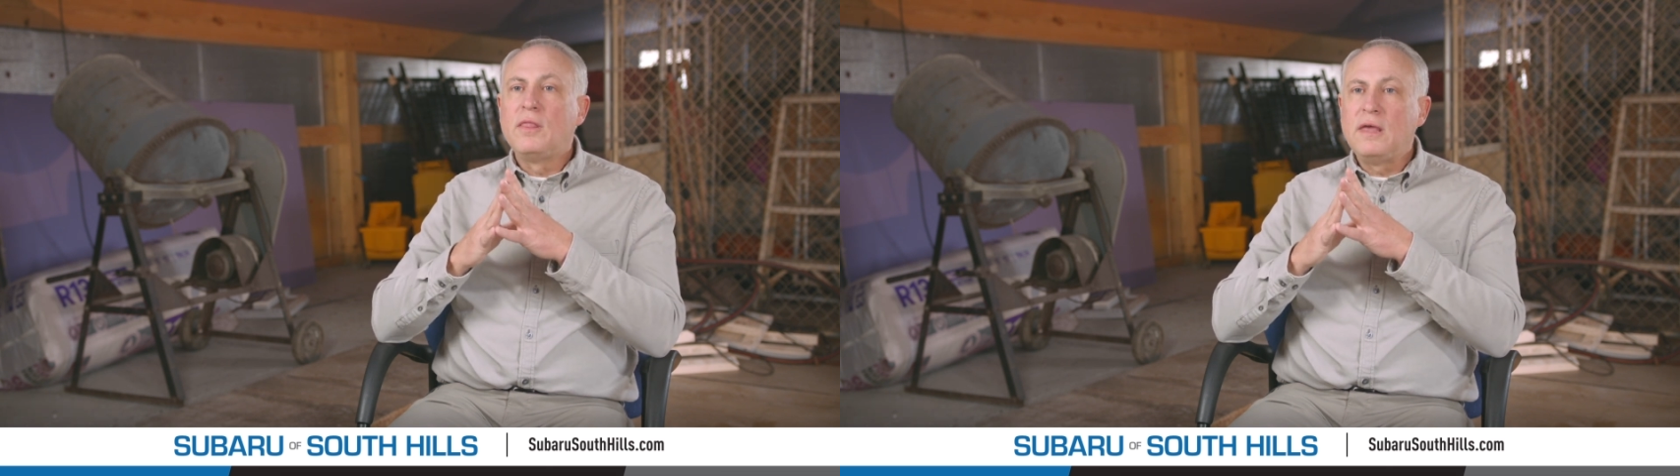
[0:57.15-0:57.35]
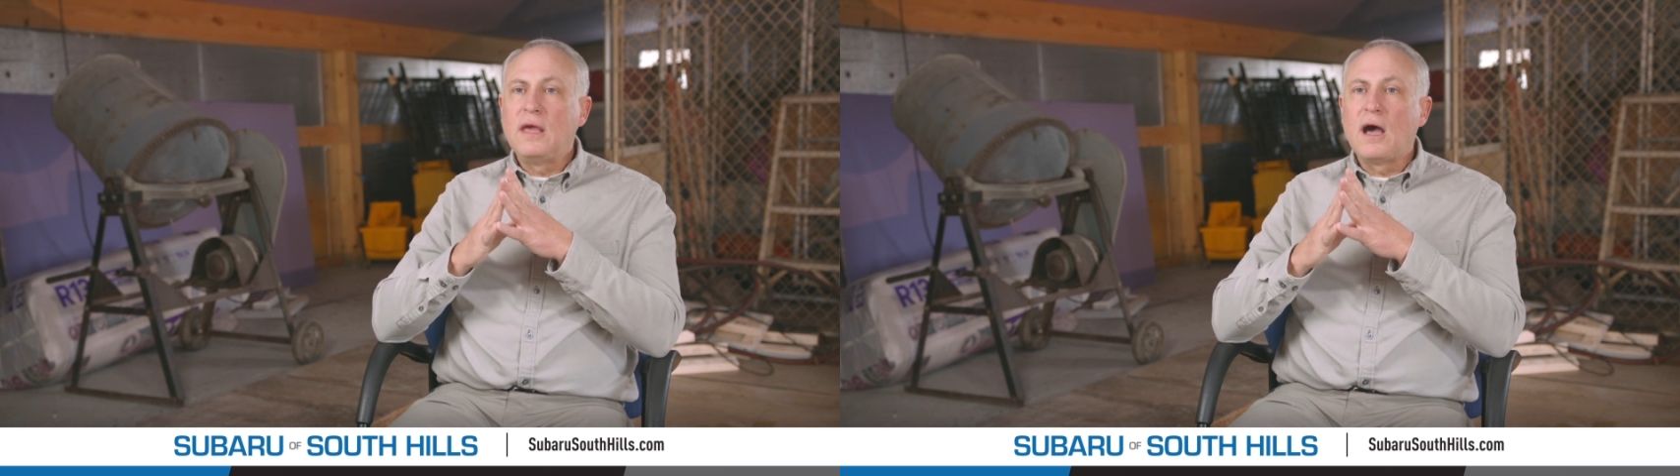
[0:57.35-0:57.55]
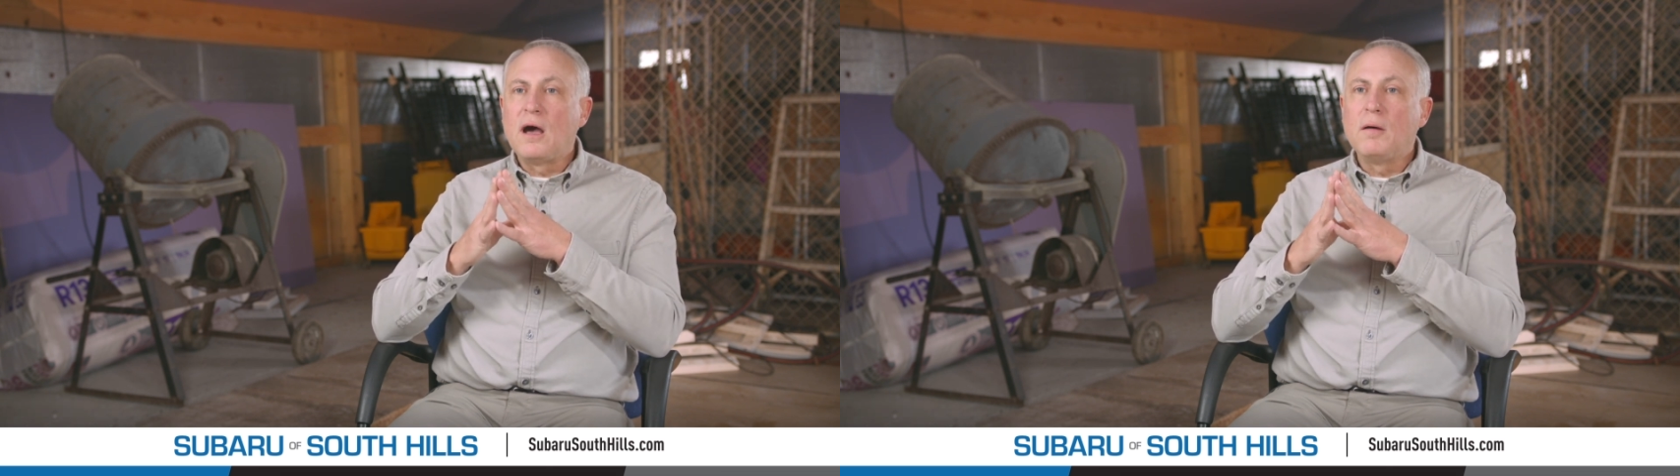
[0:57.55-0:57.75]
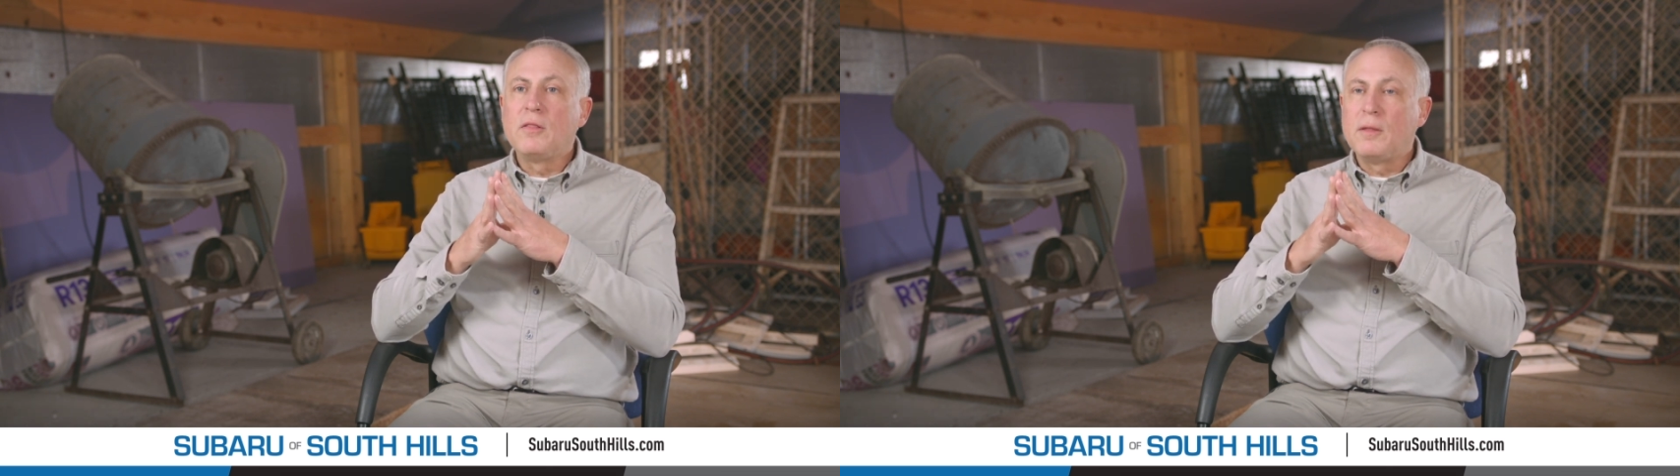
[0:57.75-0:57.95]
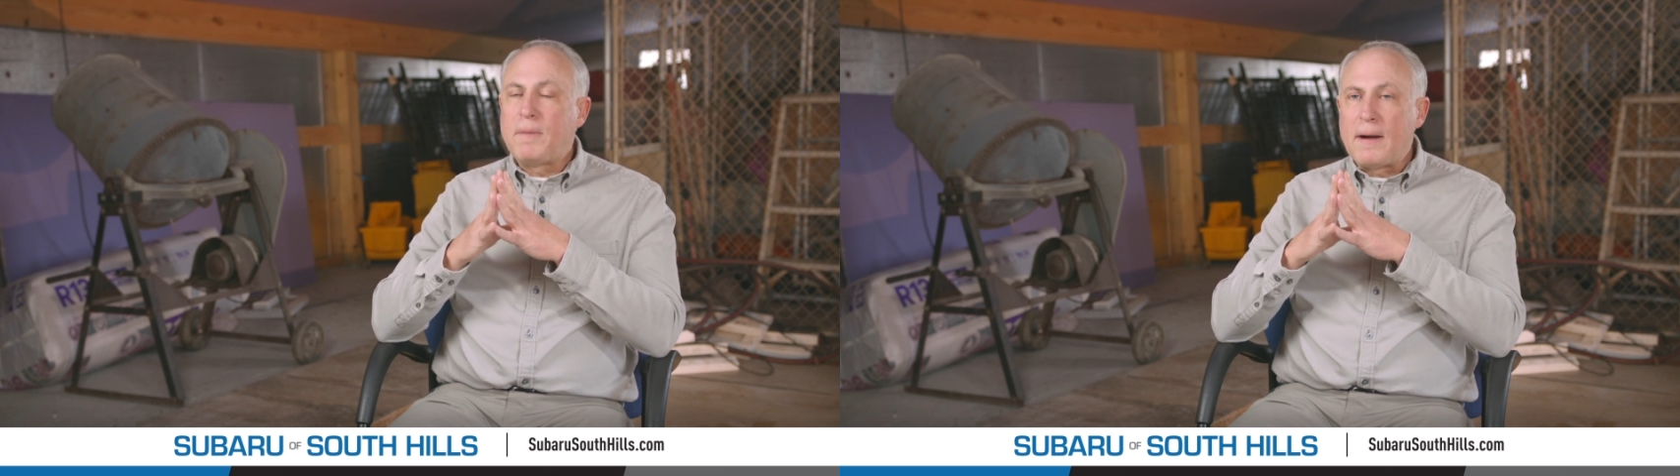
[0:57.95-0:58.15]
the, uh,
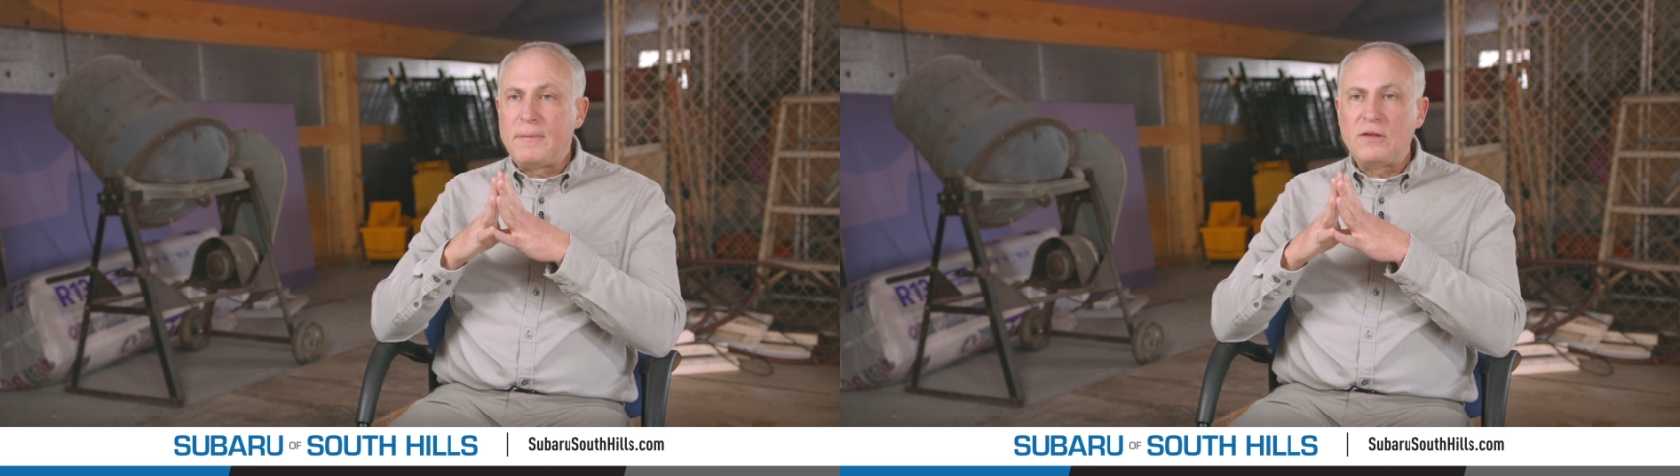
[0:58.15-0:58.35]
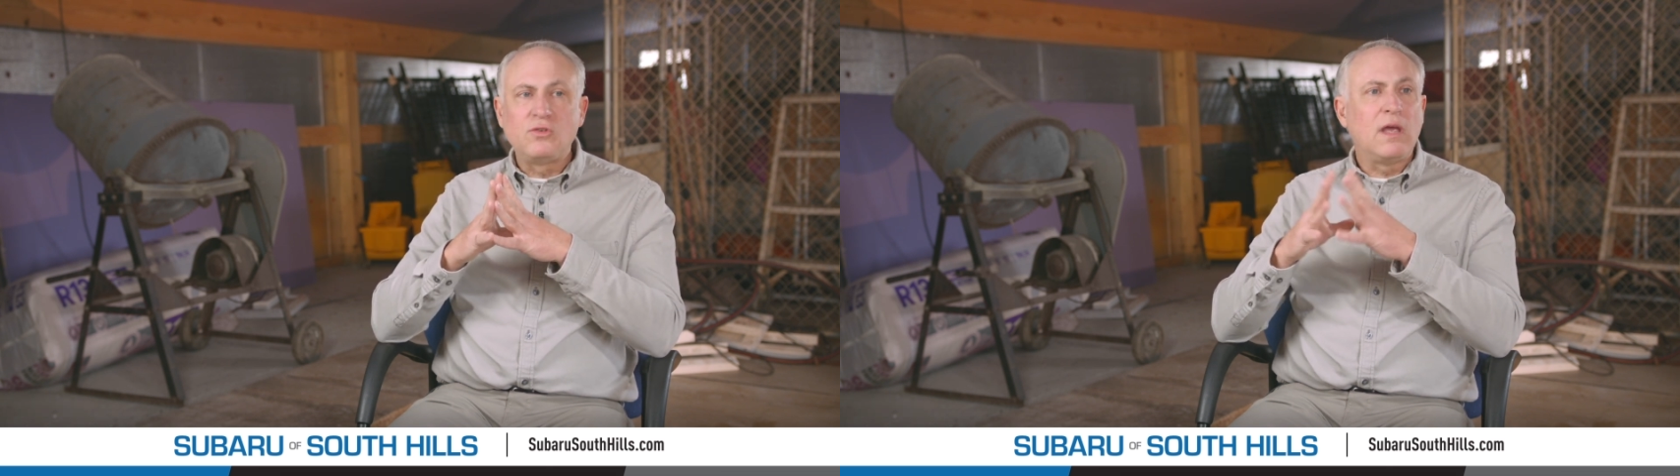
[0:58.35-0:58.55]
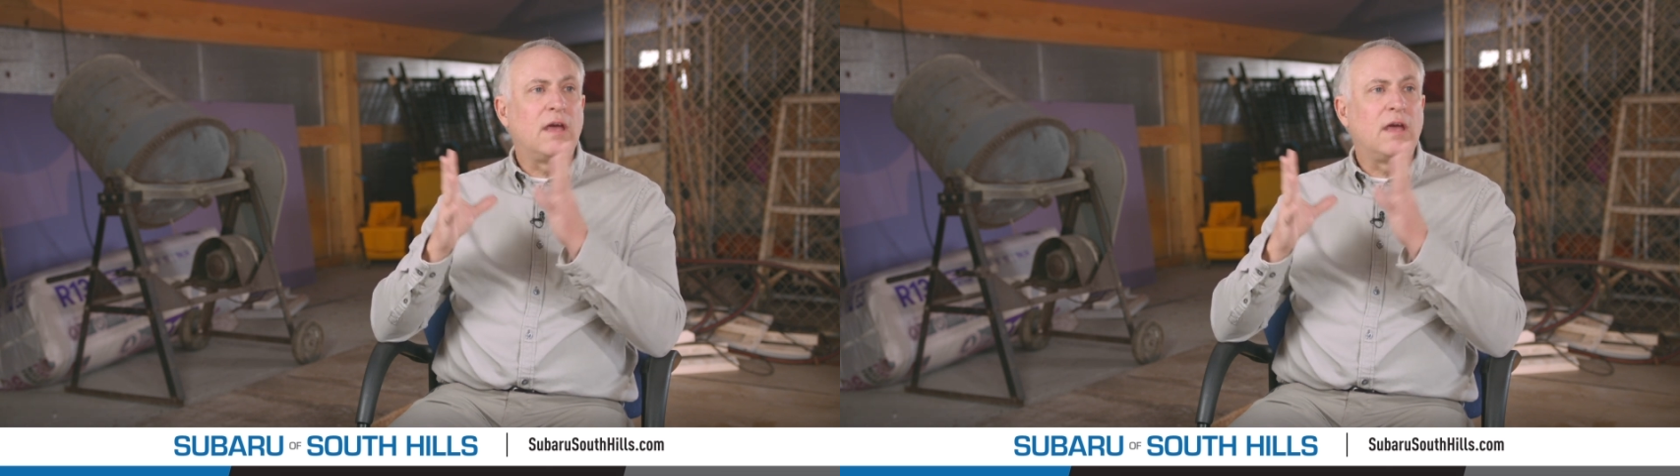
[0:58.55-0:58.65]
the puppies